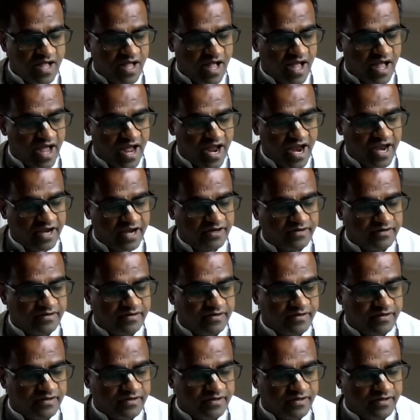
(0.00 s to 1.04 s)
and
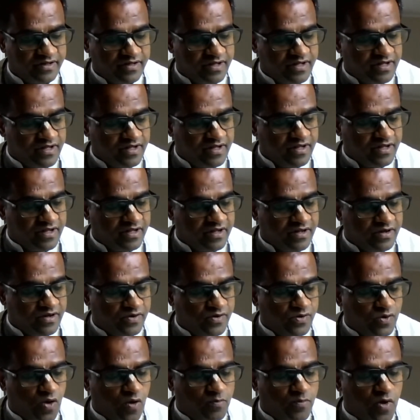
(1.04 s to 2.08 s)

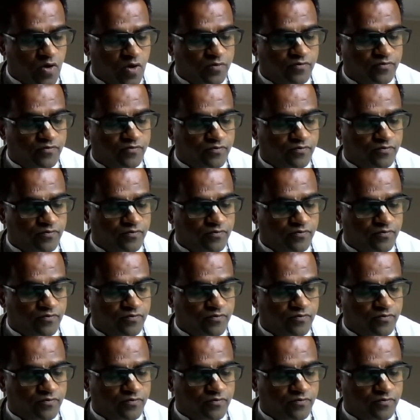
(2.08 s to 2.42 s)
no more